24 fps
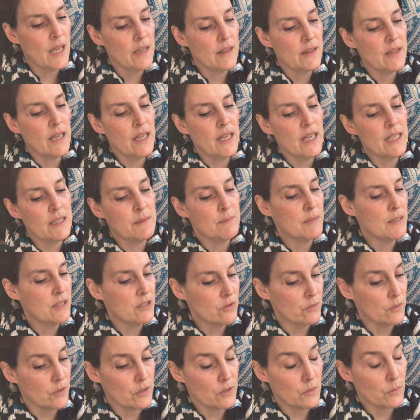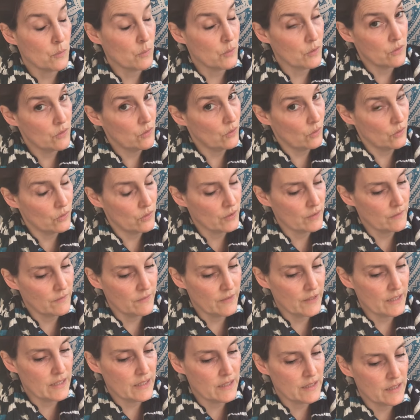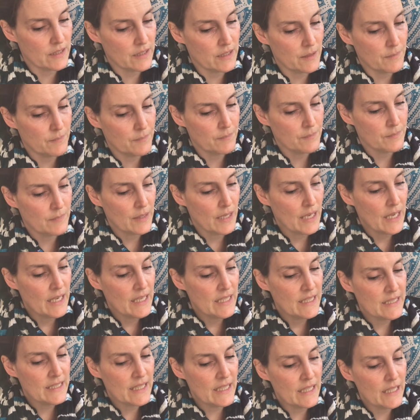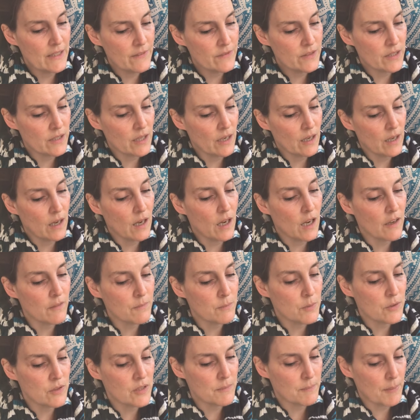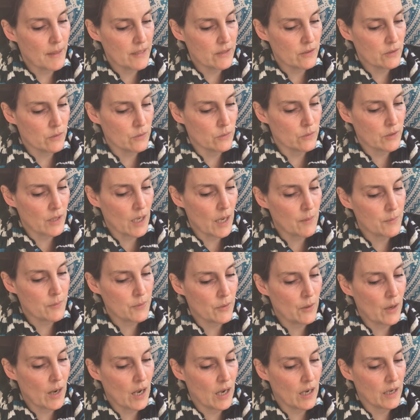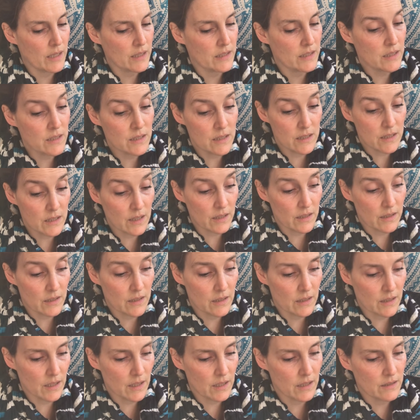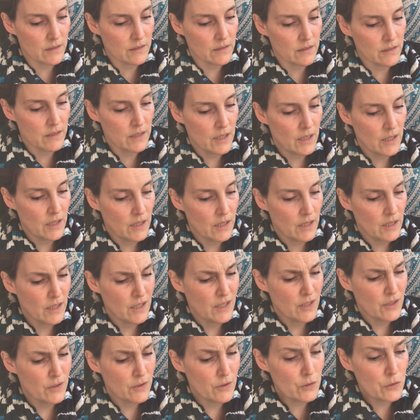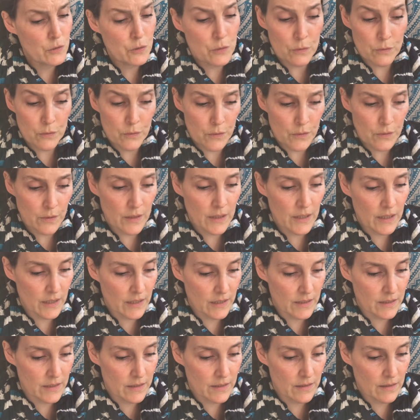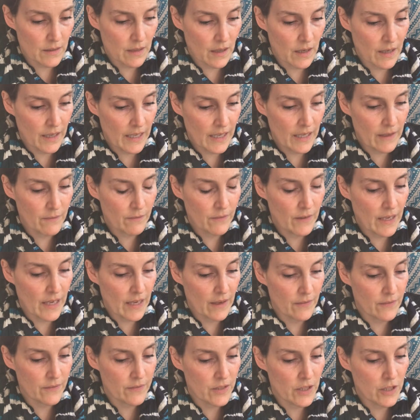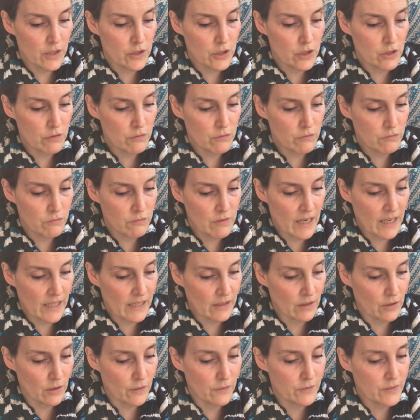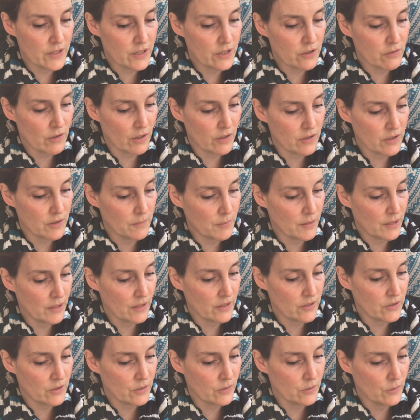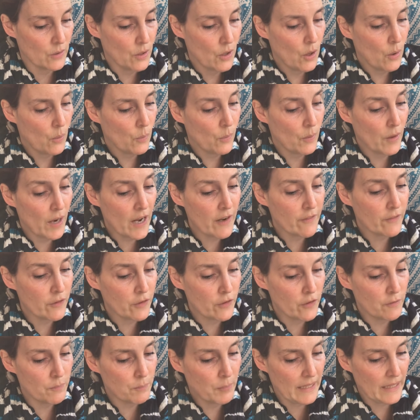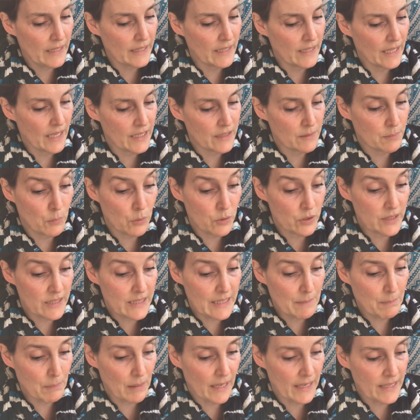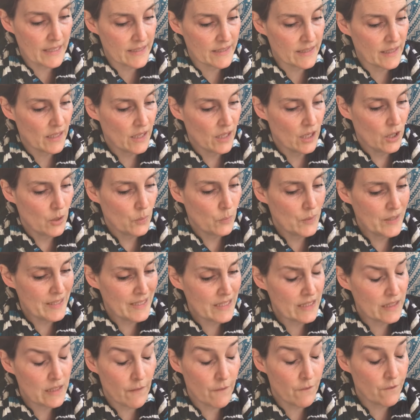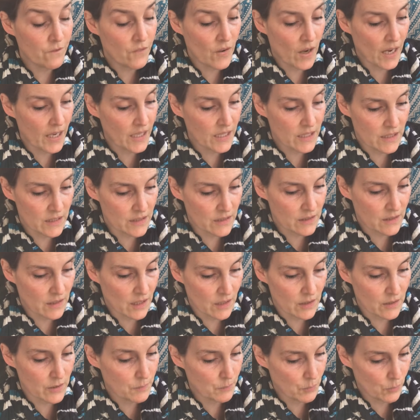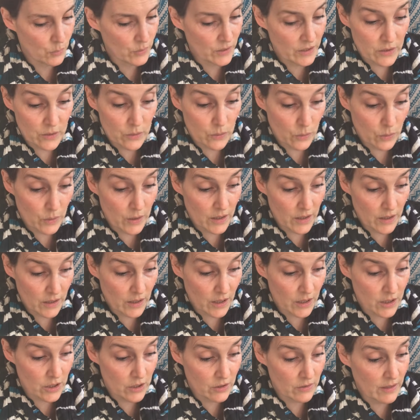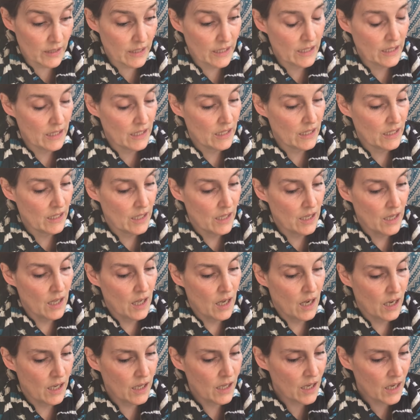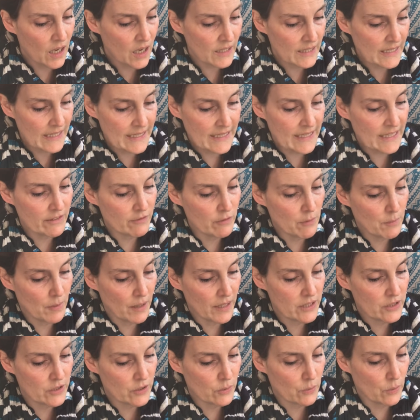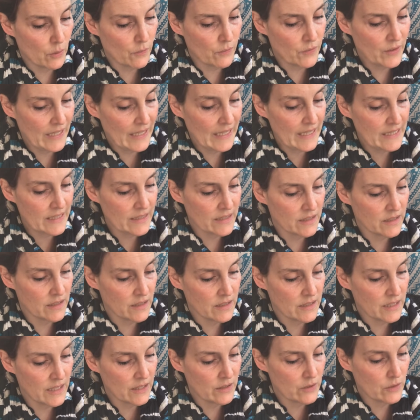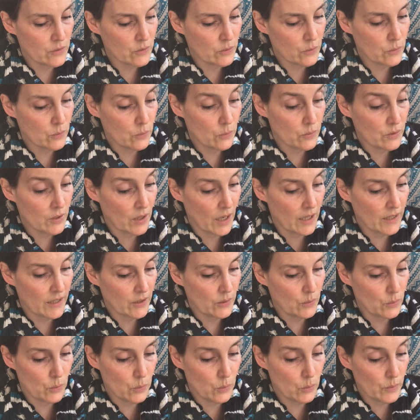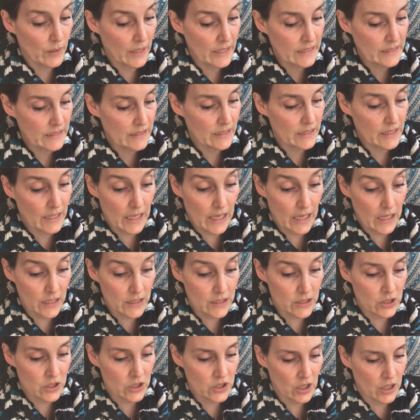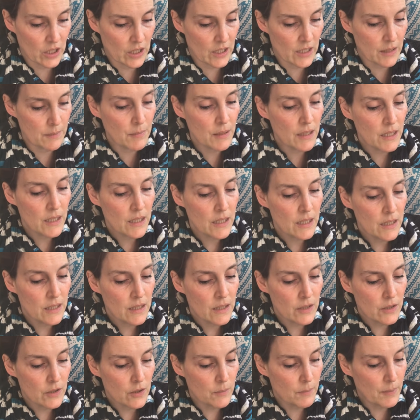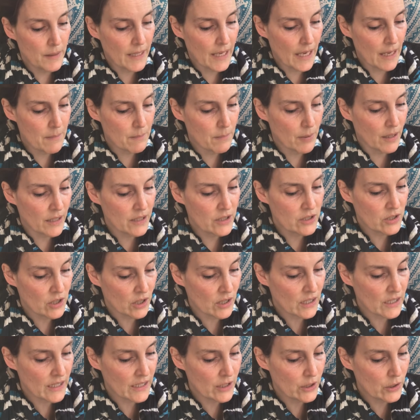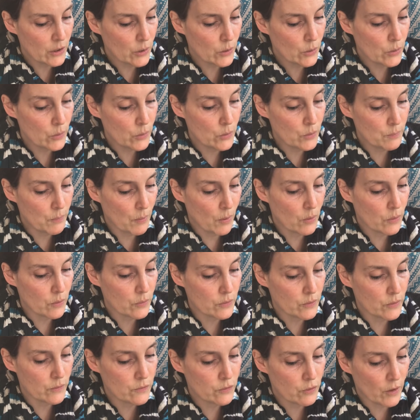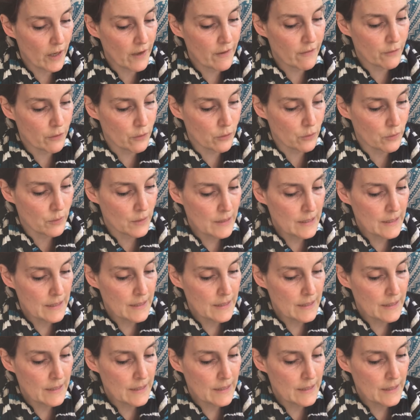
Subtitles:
The headmistress was not convinced. She lifted her half-moon spectacles up to her eyes and studied the girl. The truth is, I have left a trail of destruction behind you wherever you've been at Modesty Place, which is the finest girls' boarding school in the country. I hardly need remind you of the incident in the school dining hall yesterday lunchtime. You began by juggling huge bowls of trifle.